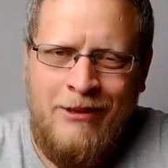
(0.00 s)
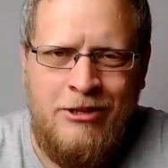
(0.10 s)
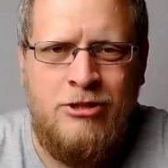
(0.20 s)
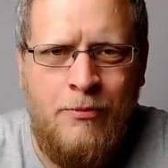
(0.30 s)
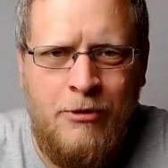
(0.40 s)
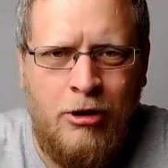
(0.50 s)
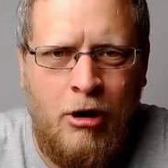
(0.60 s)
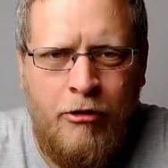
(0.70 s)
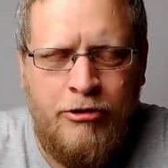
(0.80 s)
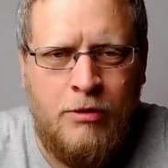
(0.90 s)
They summon the
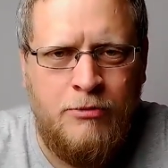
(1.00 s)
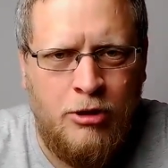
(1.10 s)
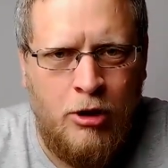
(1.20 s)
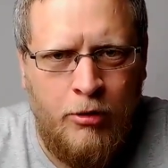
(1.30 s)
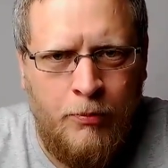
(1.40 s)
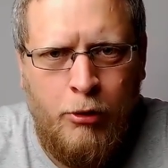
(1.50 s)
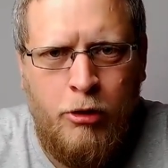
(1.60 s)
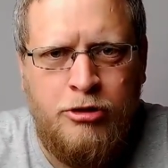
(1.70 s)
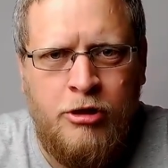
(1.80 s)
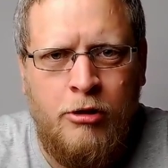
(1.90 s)
courage up to go and
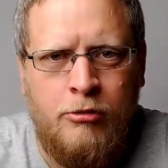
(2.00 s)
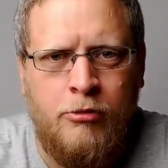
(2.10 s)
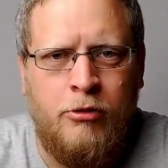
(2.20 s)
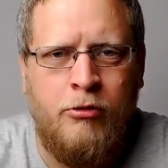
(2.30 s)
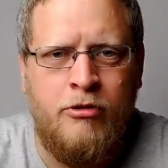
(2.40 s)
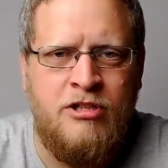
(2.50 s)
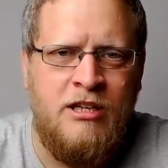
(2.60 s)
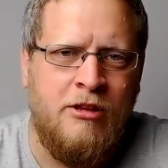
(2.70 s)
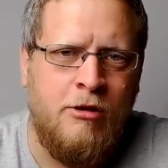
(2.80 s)
approach the local authority,